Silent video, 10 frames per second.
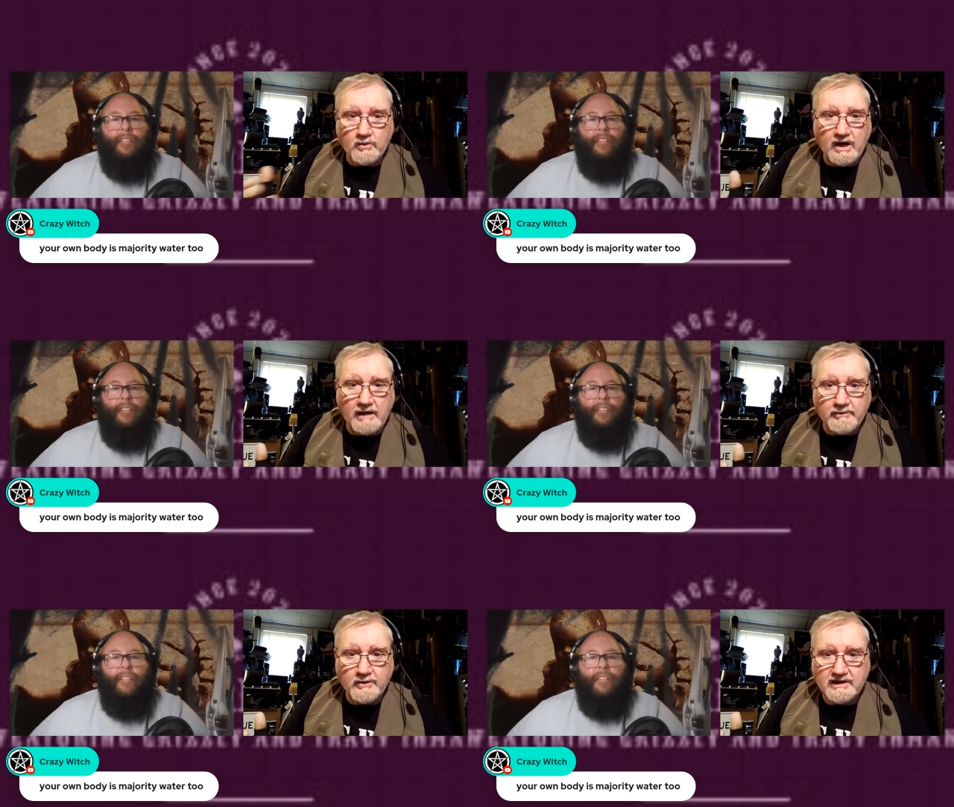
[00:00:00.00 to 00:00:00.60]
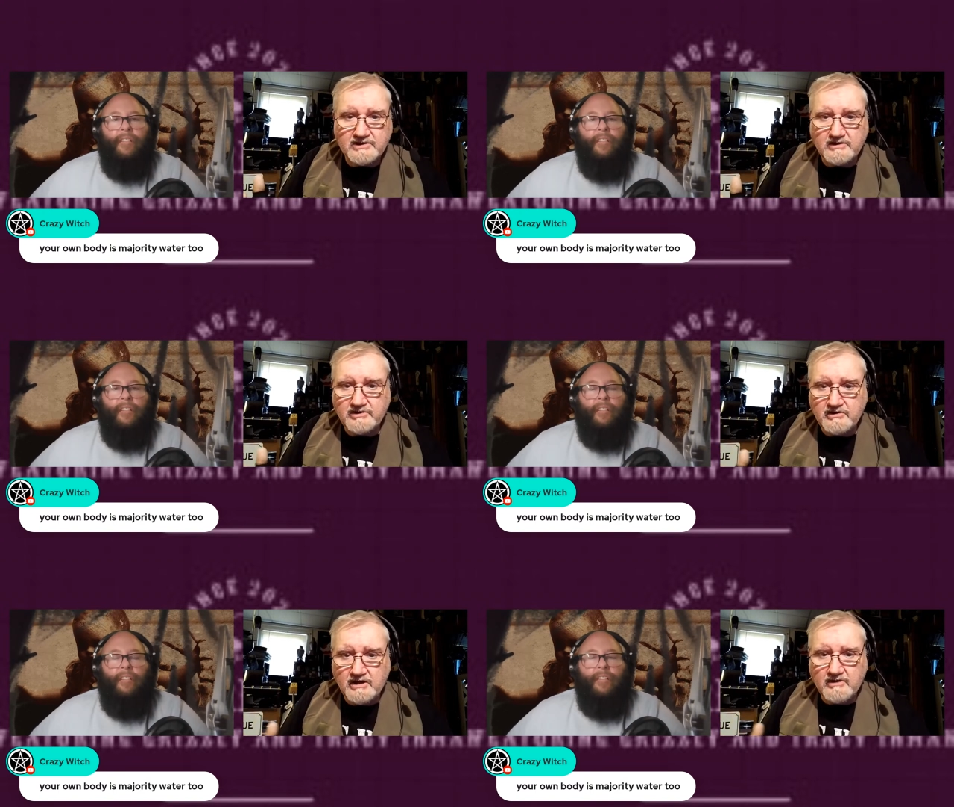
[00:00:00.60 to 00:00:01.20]
Speaker 1: a robbery. So
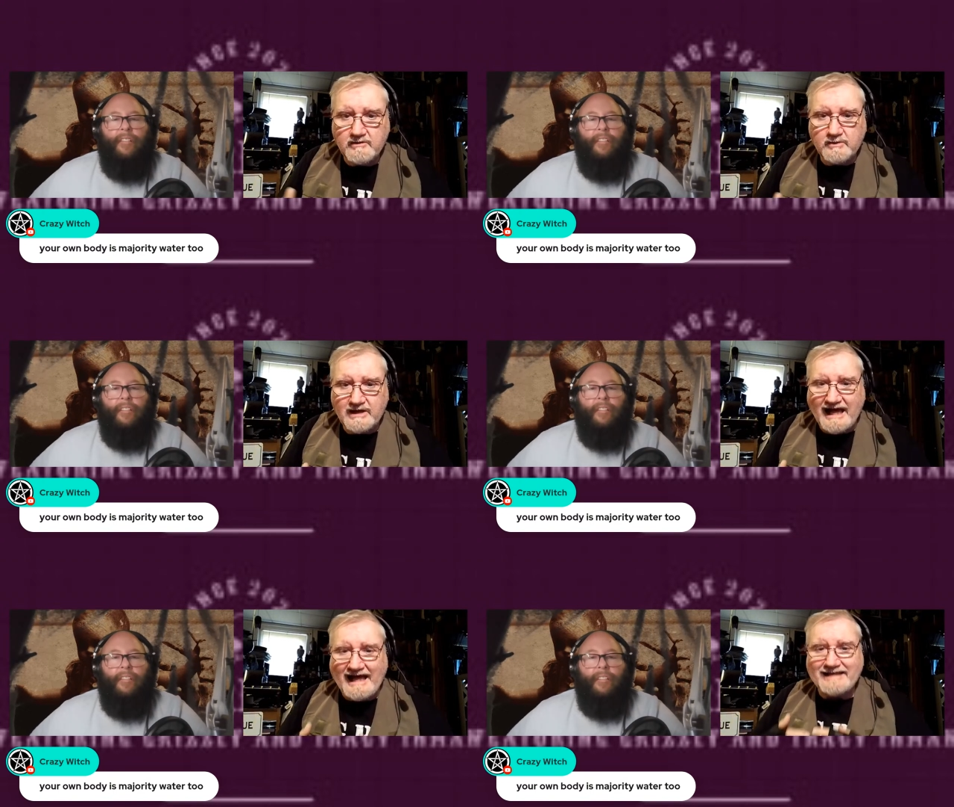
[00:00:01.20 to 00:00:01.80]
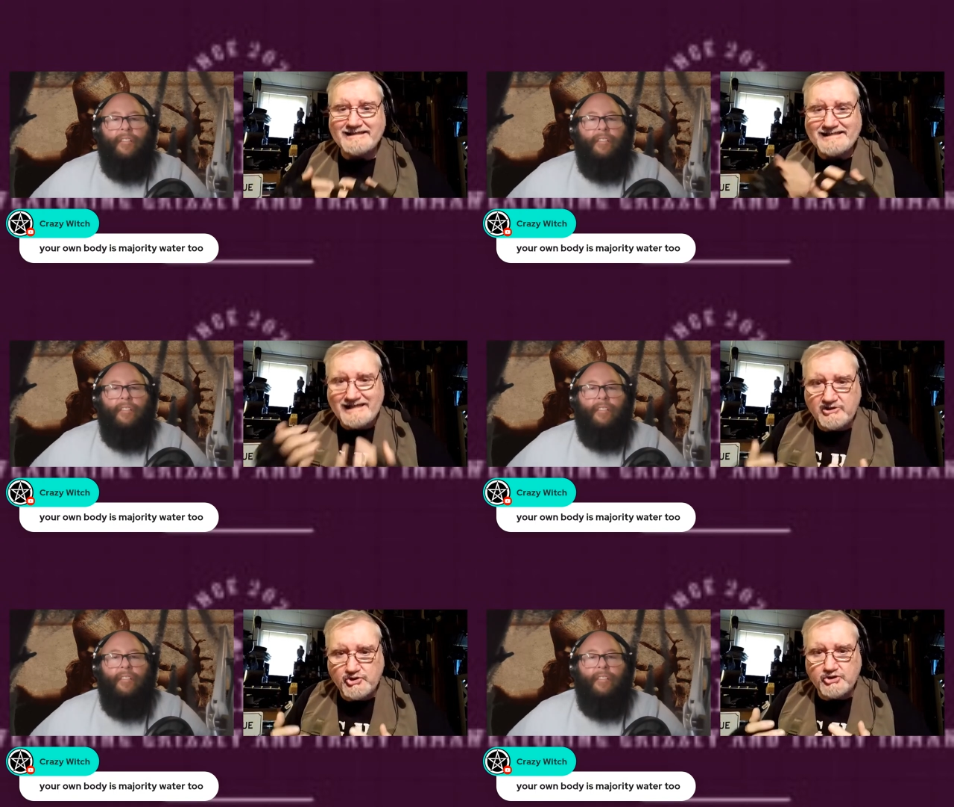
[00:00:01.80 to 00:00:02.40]
you know there were heightened
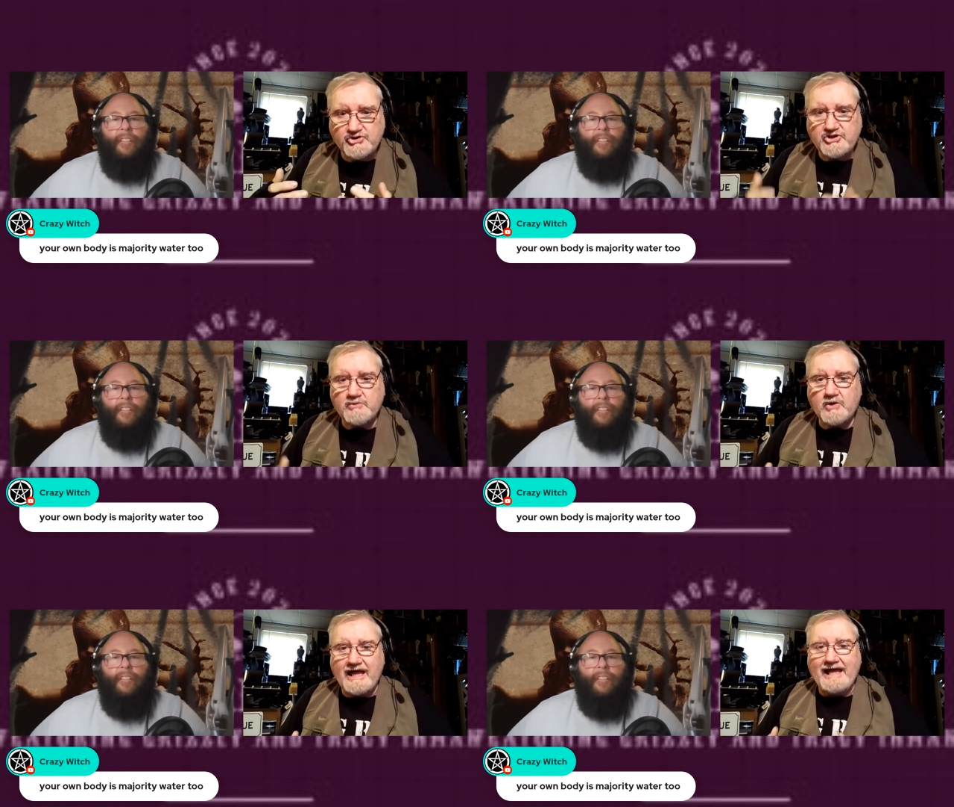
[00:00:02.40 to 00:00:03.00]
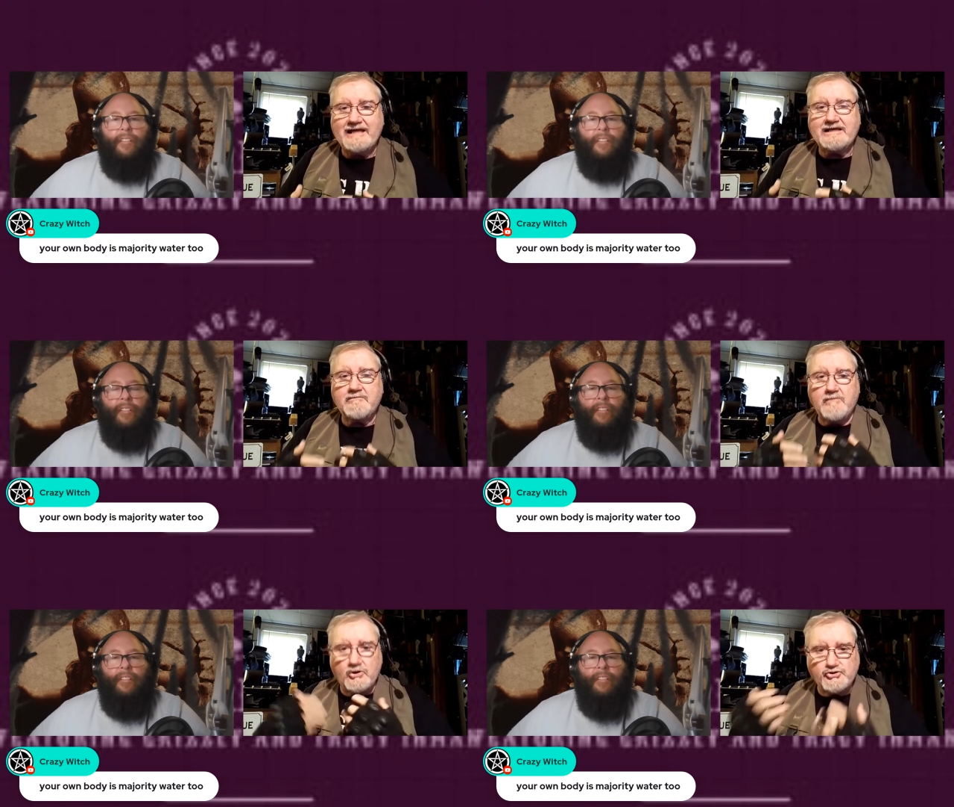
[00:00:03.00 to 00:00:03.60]
tensions, there were heightened
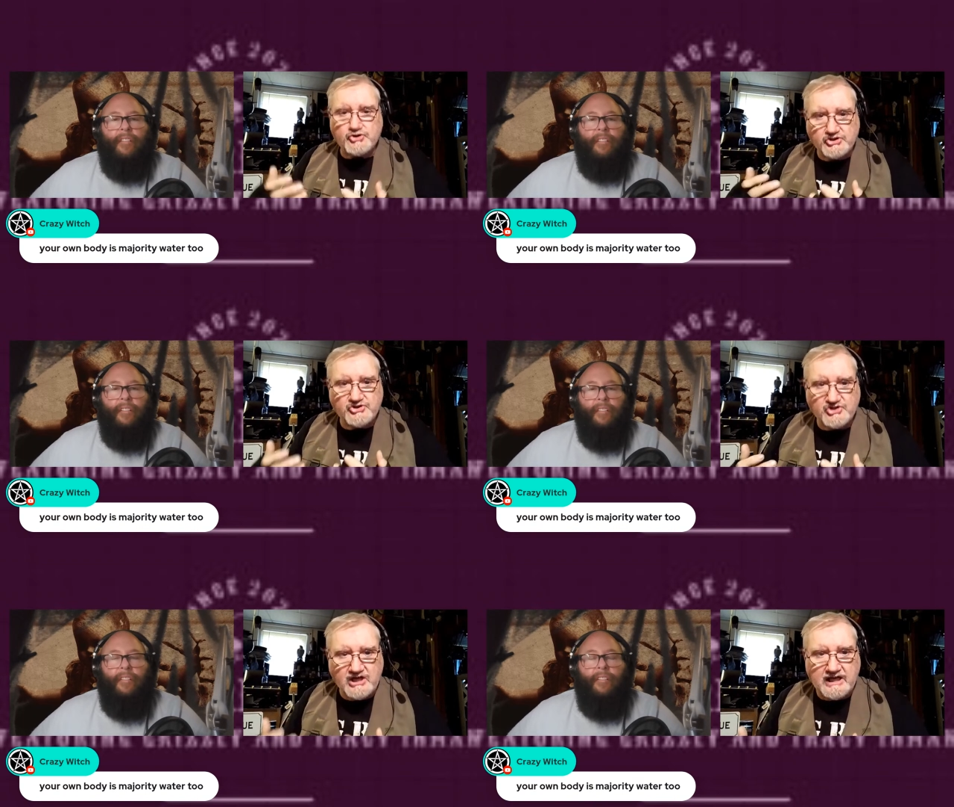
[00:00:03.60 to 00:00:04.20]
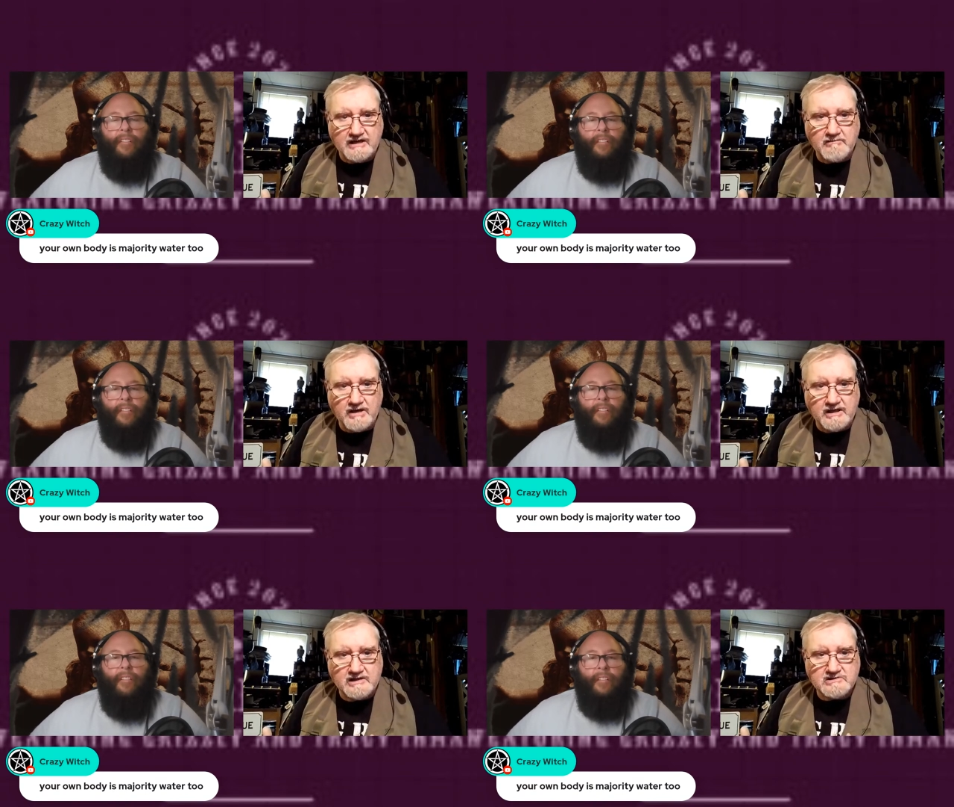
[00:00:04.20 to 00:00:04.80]
emotions taking
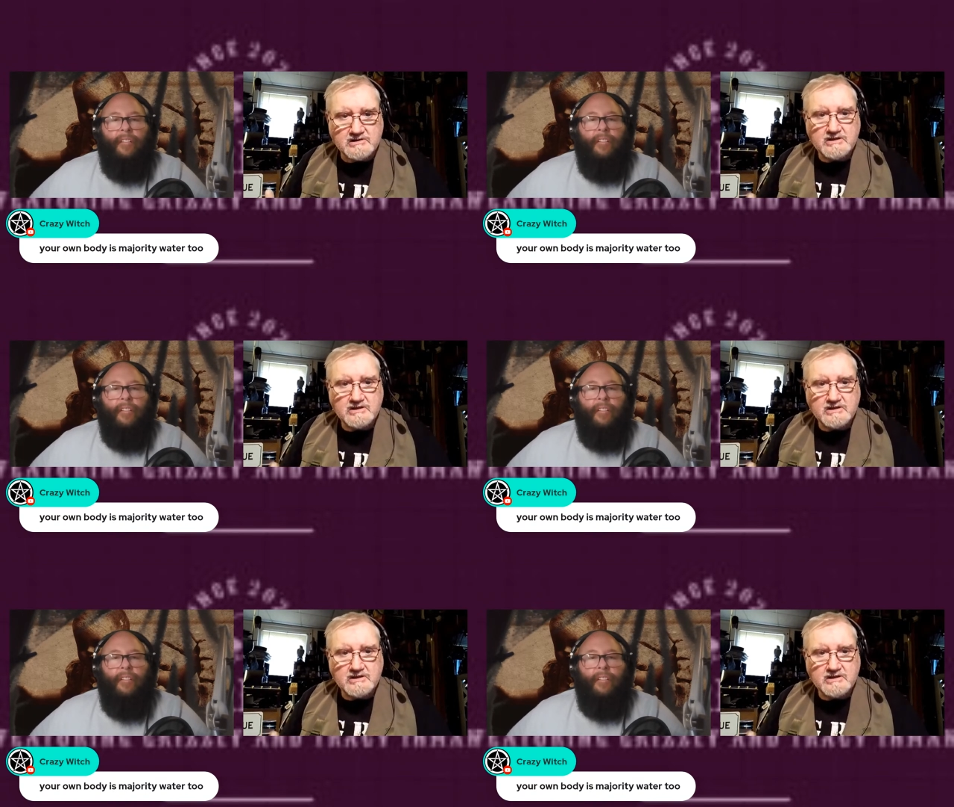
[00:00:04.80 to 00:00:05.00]
place